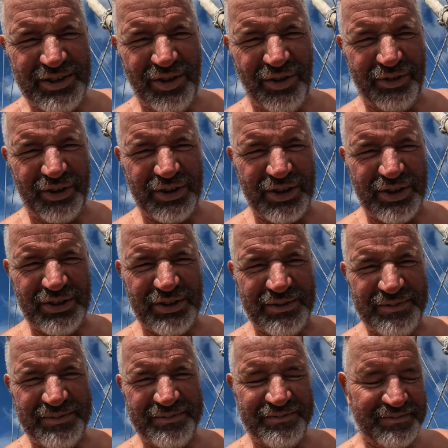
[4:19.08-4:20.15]
Not very good.
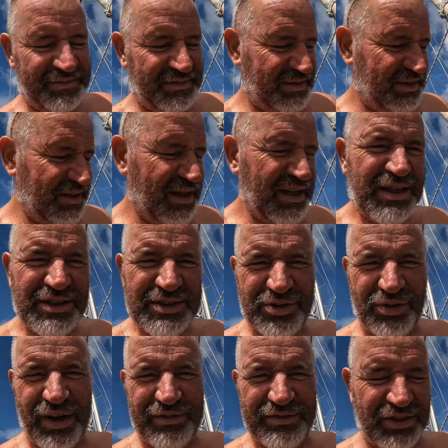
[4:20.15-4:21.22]

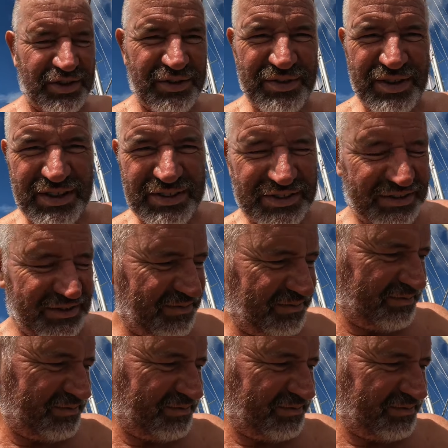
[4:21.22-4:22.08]
So I have to do this.